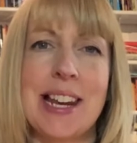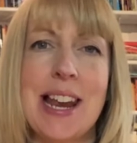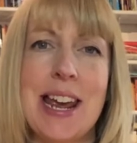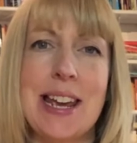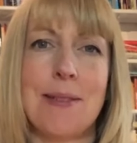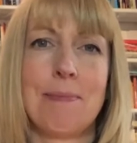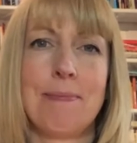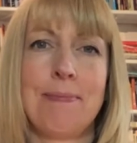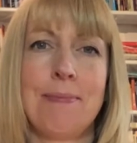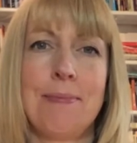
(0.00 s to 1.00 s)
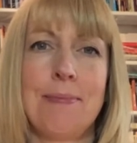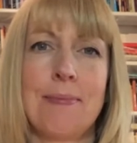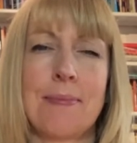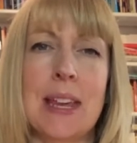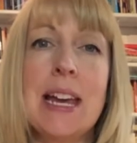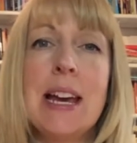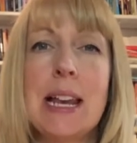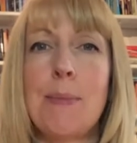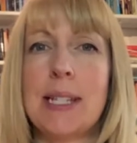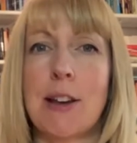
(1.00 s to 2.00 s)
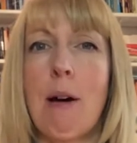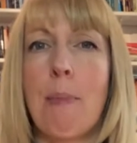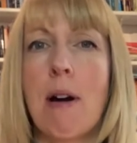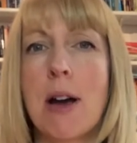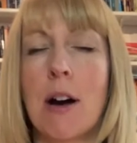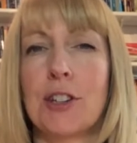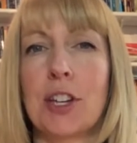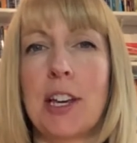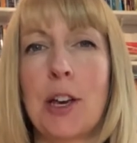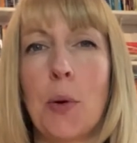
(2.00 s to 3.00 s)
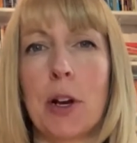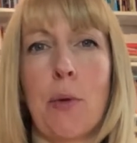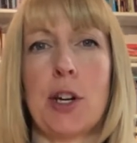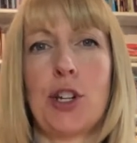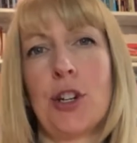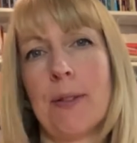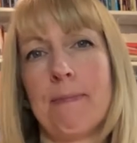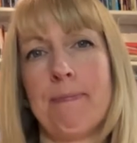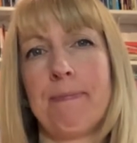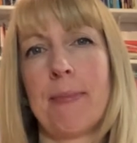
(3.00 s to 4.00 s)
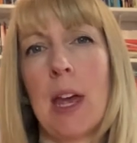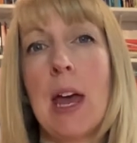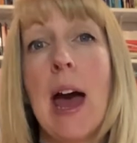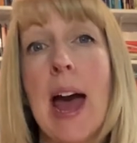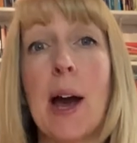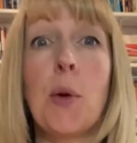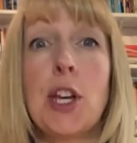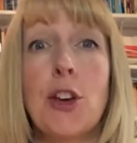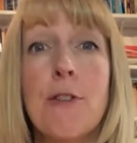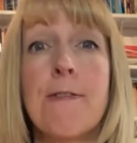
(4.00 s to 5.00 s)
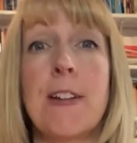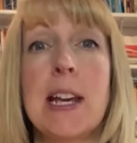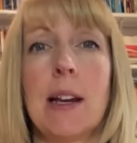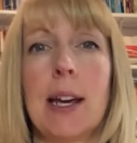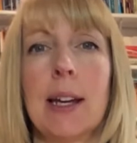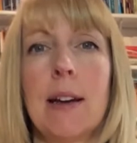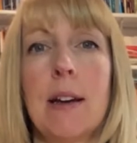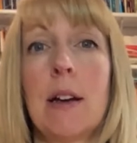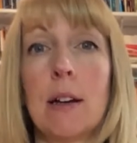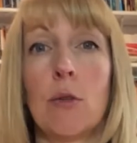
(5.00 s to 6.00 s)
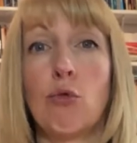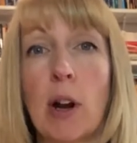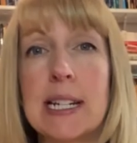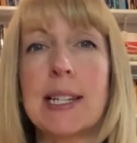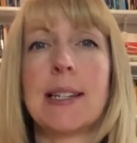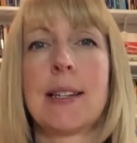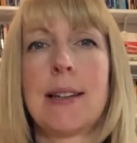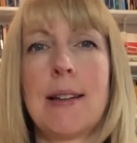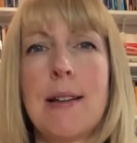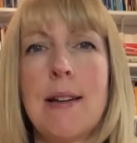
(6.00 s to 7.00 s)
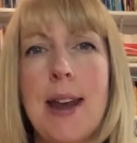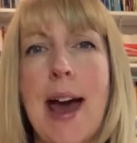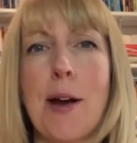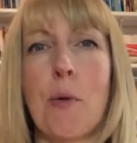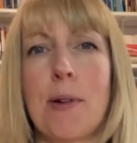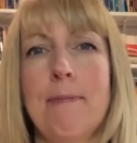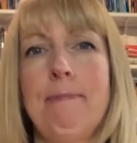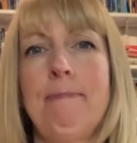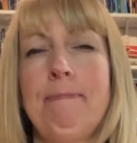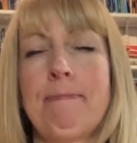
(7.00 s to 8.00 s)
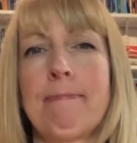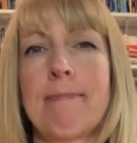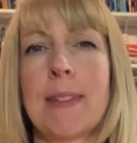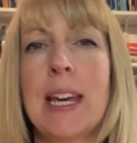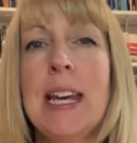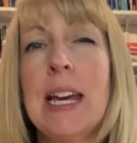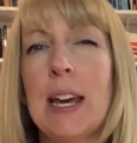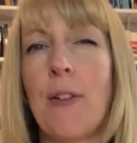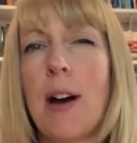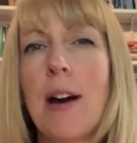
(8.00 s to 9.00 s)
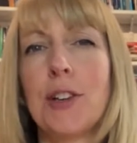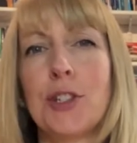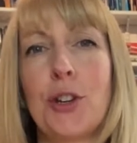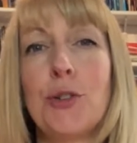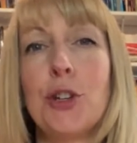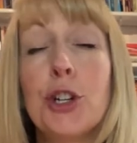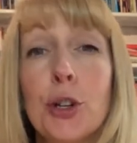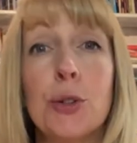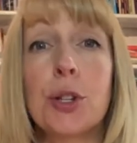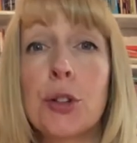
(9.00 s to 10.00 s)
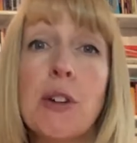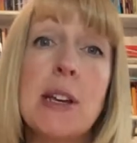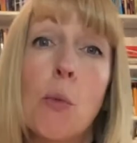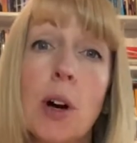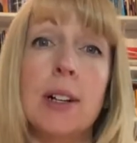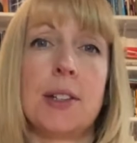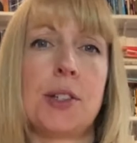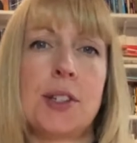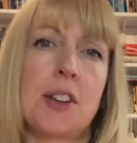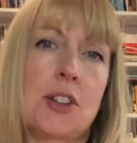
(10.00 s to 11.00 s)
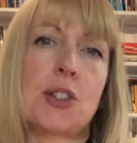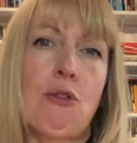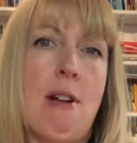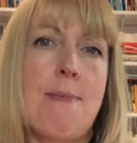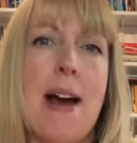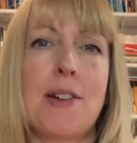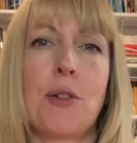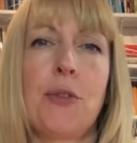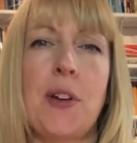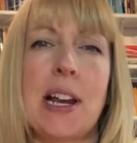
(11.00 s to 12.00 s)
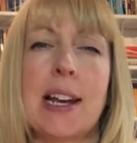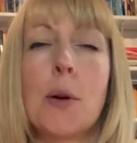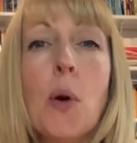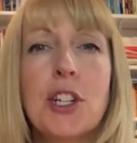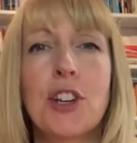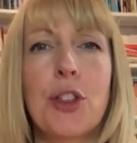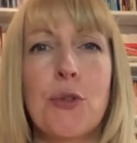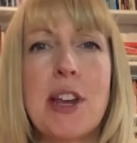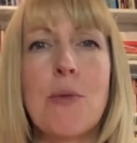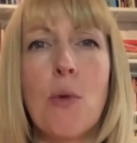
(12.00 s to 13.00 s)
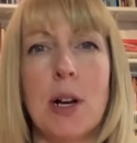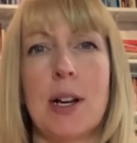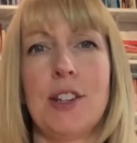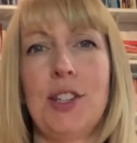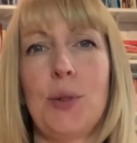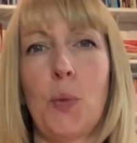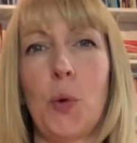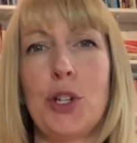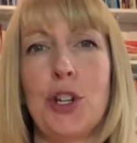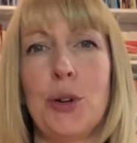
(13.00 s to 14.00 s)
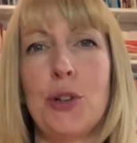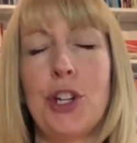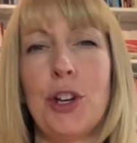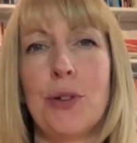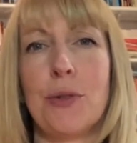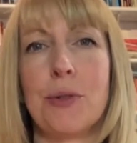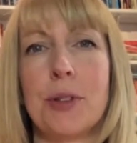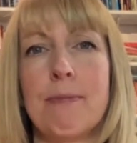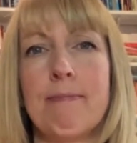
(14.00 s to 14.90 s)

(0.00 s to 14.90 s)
Lee. Let me start by asking you a question. How are you feeling right now? If I asked you to choose three words to describe how you're feeling, which three words would you choose?